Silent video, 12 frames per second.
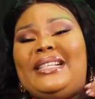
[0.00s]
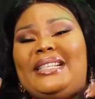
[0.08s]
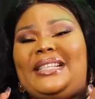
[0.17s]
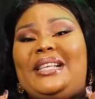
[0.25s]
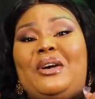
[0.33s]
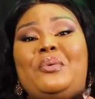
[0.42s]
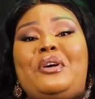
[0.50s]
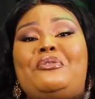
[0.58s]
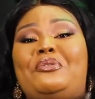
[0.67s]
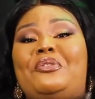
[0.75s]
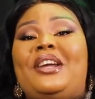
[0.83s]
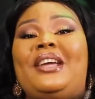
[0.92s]
so we're
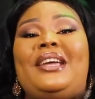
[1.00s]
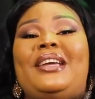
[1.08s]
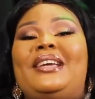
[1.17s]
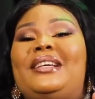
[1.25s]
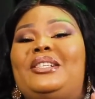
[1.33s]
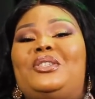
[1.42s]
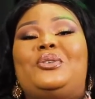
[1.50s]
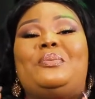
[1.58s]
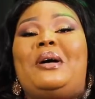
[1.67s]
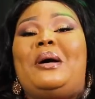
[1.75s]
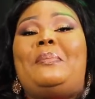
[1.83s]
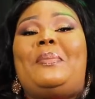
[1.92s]
free, you
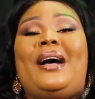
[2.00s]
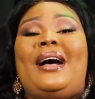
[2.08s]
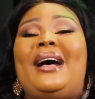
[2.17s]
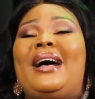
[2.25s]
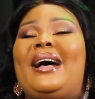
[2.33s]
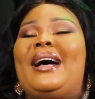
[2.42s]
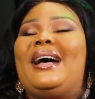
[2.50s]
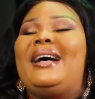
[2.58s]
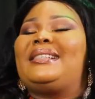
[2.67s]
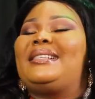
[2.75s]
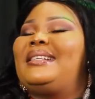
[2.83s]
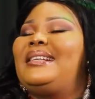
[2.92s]
my
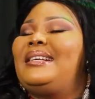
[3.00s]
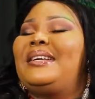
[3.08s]
pass.